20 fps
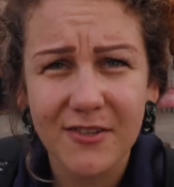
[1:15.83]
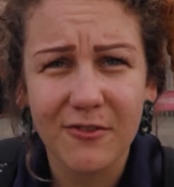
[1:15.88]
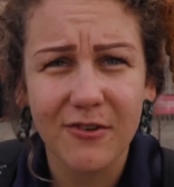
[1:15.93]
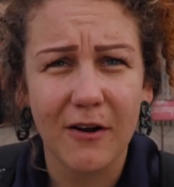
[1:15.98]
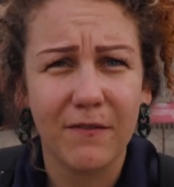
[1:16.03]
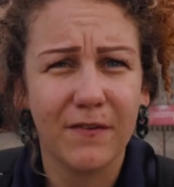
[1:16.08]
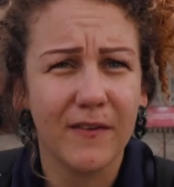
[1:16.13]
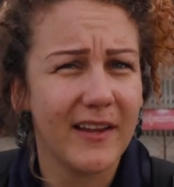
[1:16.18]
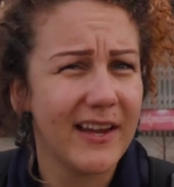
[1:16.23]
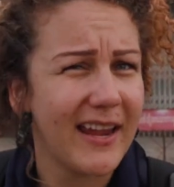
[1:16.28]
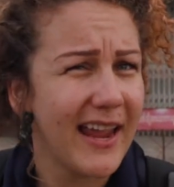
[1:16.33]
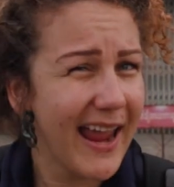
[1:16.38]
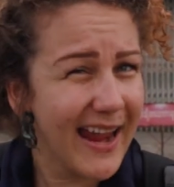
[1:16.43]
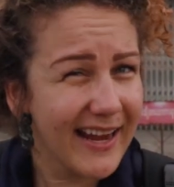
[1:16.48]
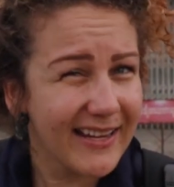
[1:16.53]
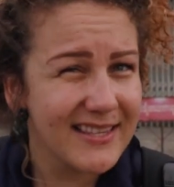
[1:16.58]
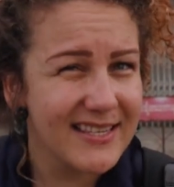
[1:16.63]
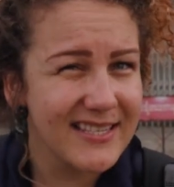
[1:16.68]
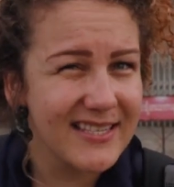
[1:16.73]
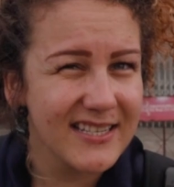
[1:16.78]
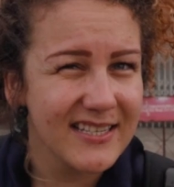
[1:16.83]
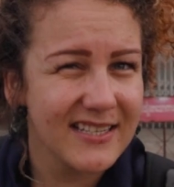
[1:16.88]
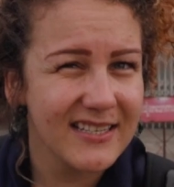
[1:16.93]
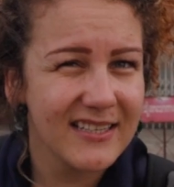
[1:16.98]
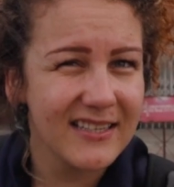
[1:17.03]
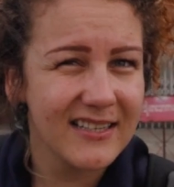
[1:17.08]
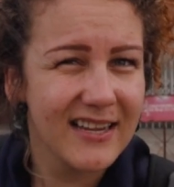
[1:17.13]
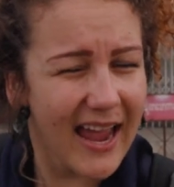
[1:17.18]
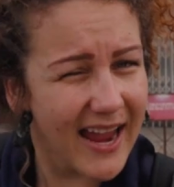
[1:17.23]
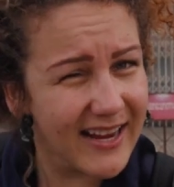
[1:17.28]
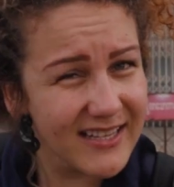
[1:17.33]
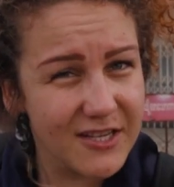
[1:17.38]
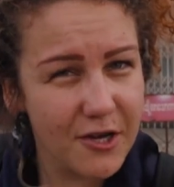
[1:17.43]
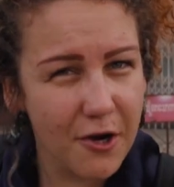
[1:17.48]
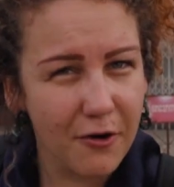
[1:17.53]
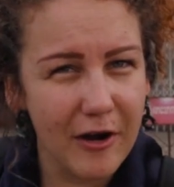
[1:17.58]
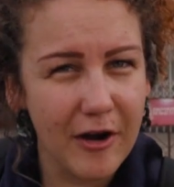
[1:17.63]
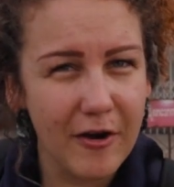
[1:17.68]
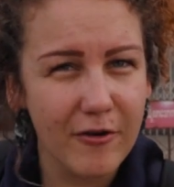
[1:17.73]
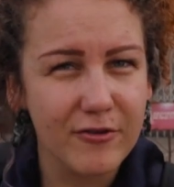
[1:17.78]
Roughly 8
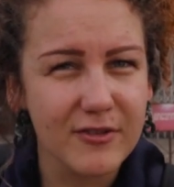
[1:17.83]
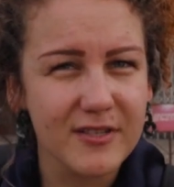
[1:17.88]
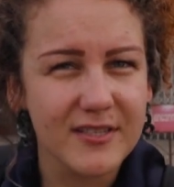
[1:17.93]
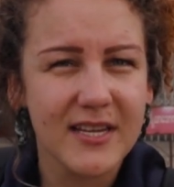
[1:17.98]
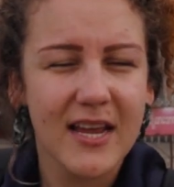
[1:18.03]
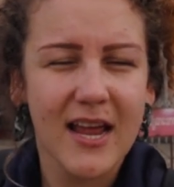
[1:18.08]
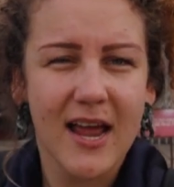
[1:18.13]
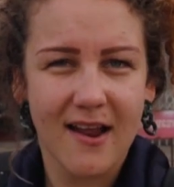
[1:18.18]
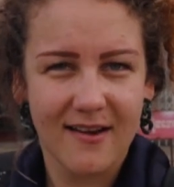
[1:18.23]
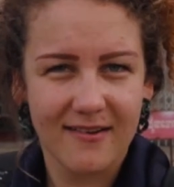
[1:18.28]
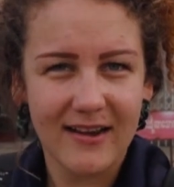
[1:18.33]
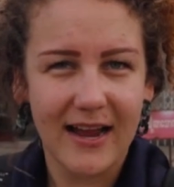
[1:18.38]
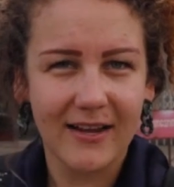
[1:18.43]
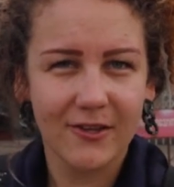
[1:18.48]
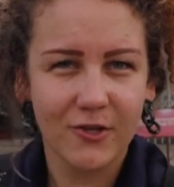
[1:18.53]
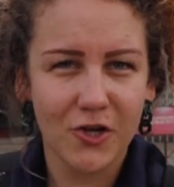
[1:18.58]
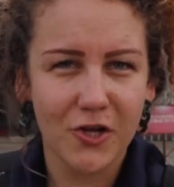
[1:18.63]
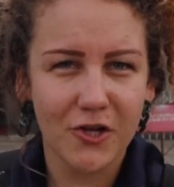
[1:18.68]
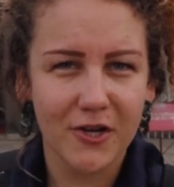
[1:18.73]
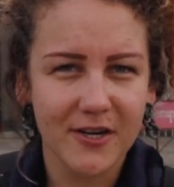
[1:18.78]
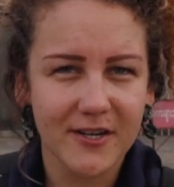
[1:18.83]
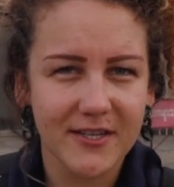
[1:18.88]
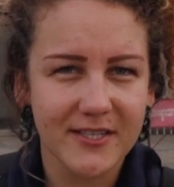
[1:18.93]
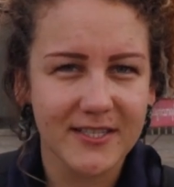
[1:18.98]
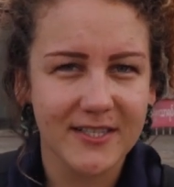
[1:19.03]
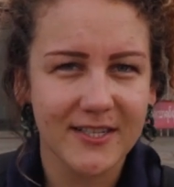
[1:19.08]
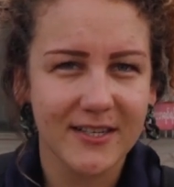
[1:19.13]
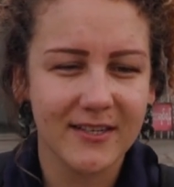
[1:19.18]
euros, $9,